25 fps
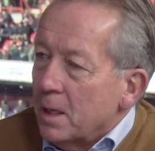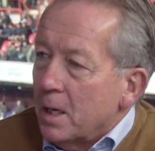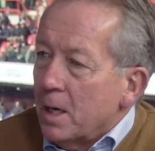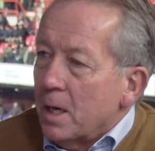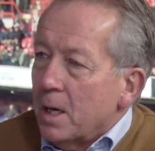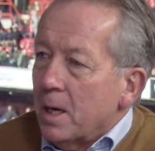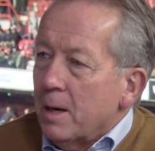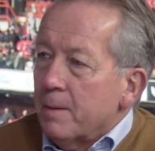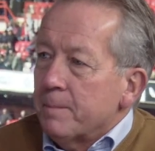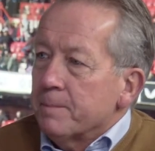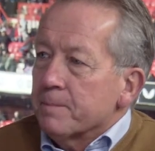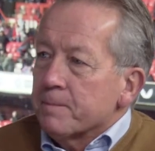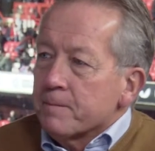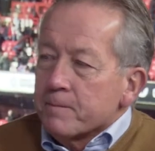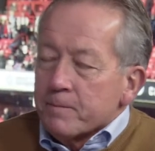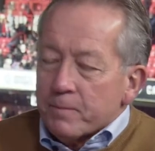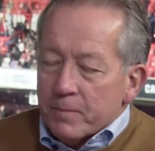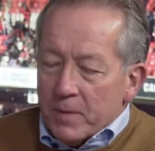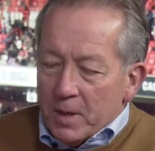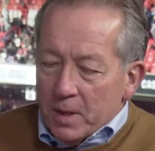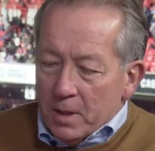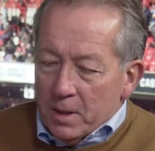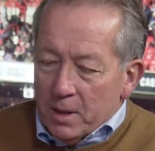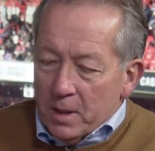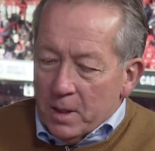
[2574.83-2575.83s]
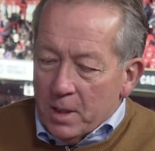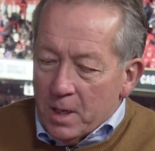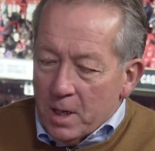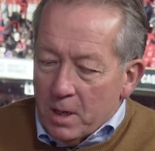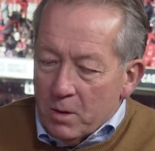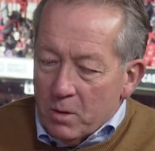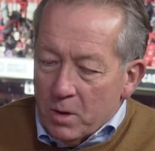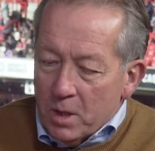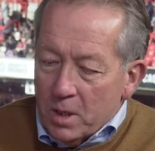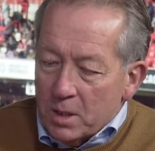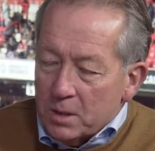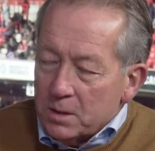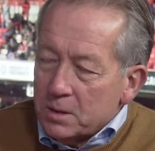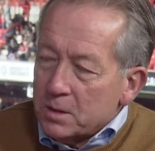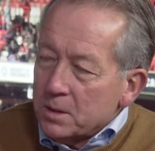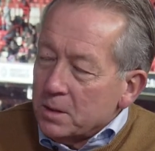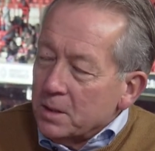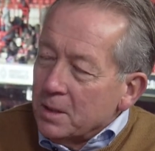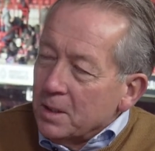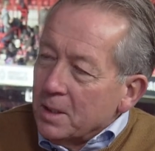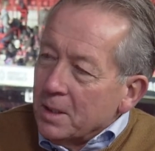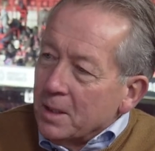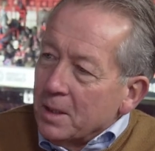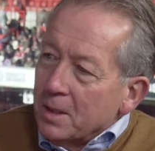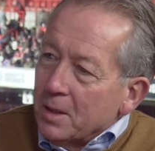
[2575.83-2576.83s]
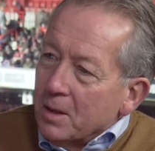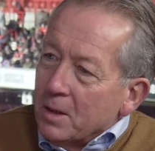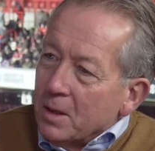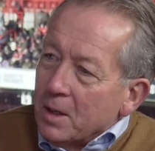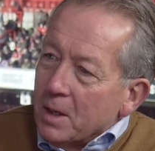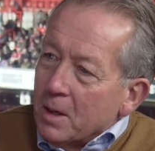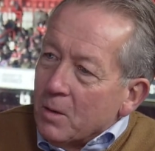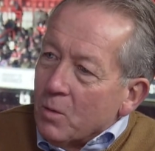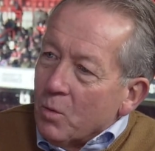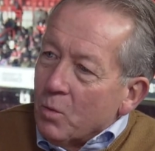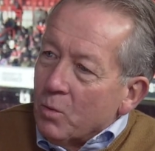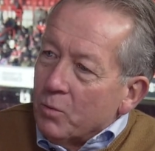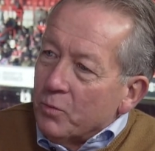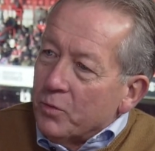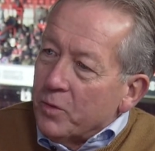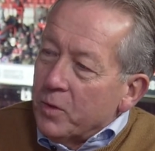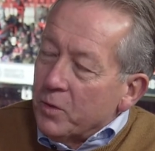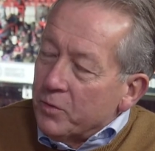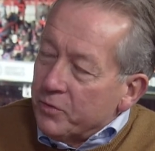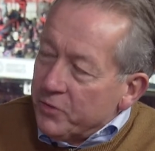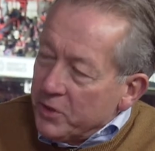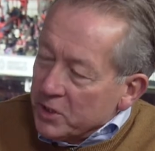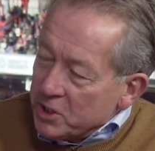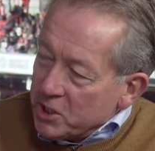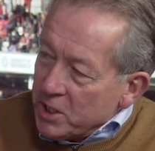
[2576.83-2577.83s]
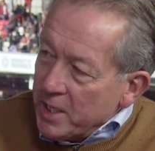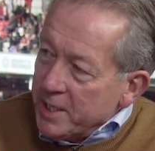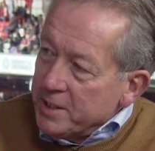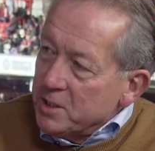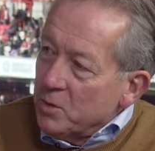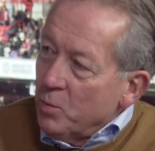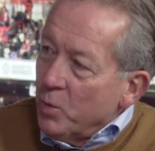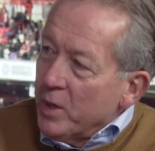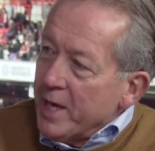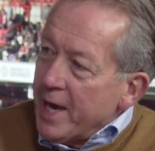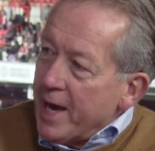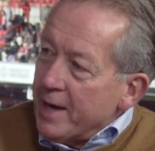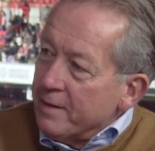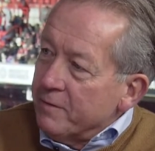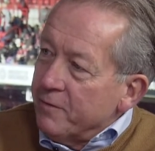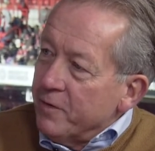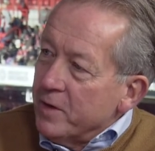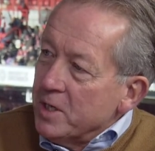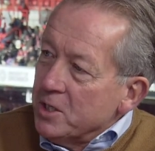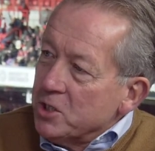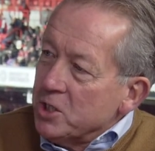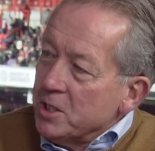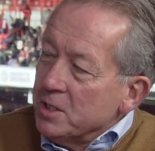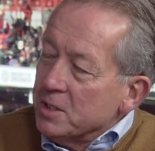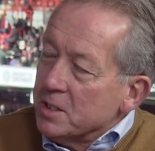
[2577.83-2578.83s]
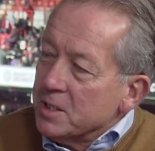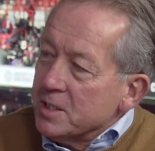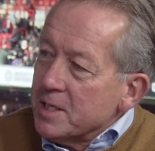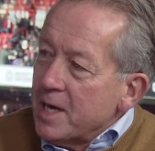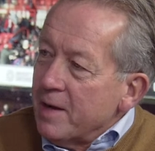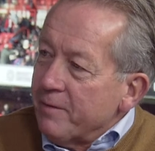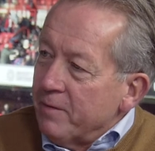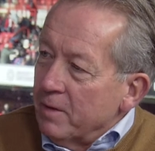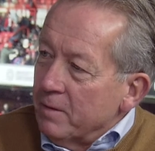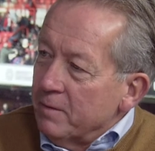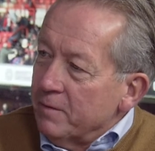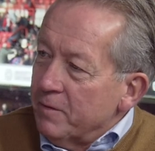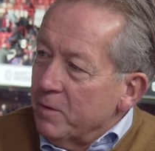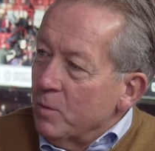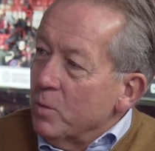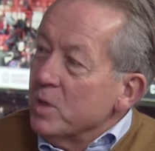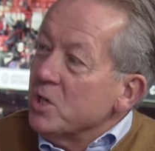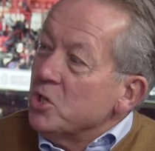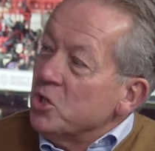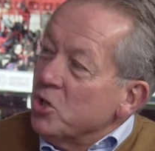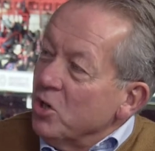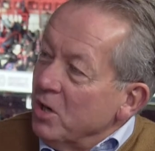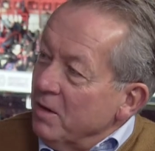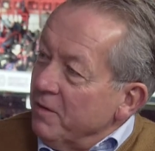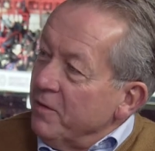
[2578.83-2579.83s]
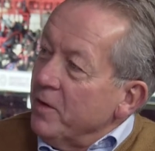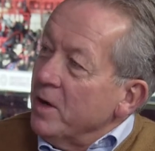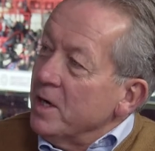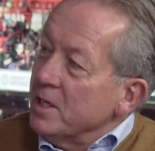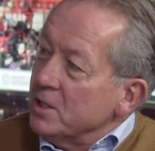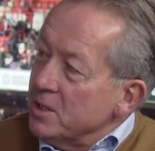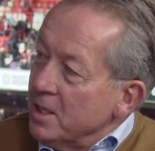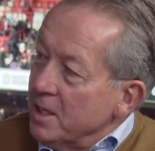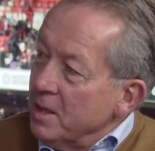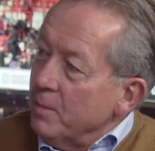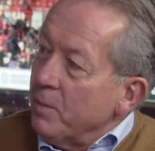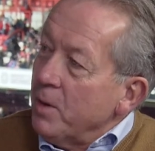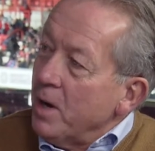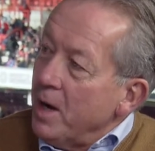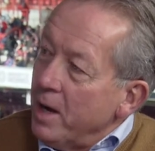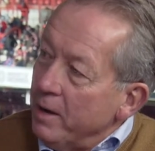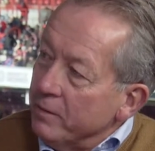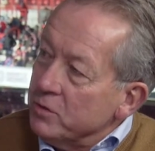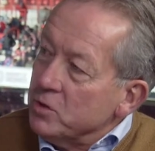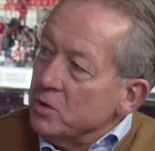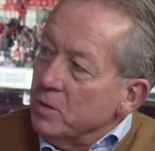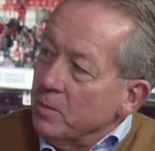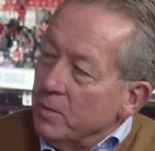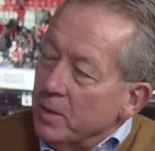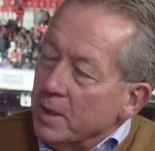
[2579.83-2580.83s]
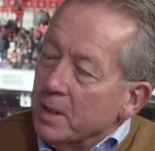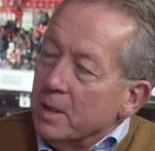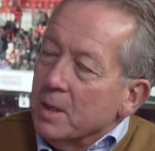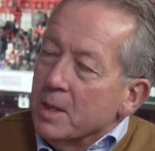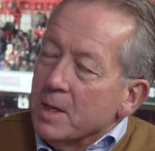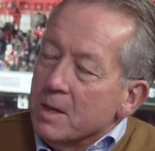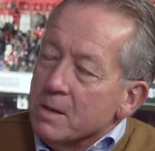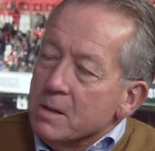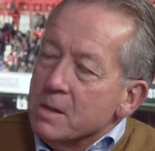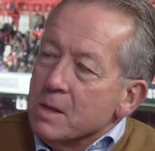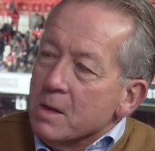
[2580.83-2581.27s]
And the season we had finishing seventh, and we should have finished in the playoffs, shouldn't we?